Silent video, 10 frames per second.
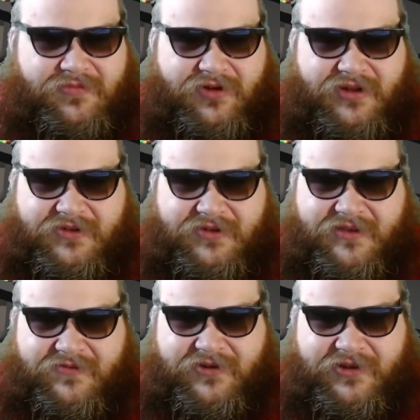probably
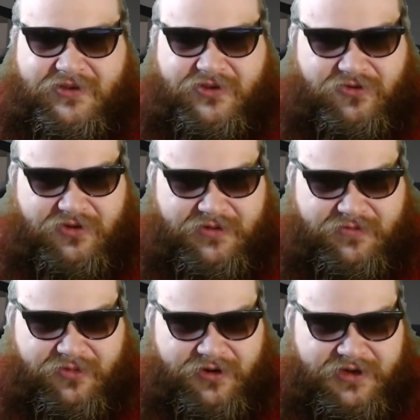suffered
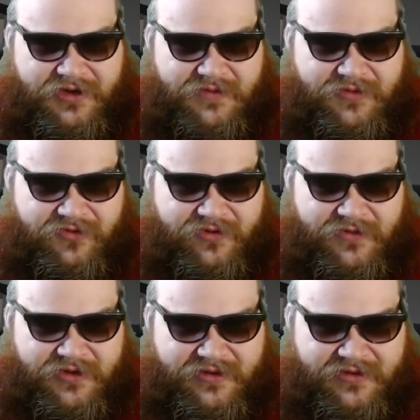extreme brain damage
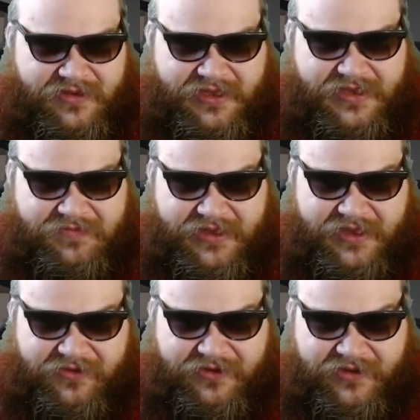from it. That can't be
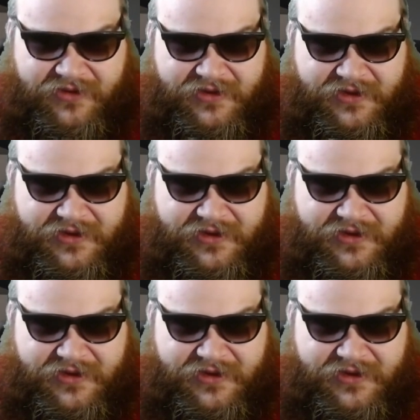healthy,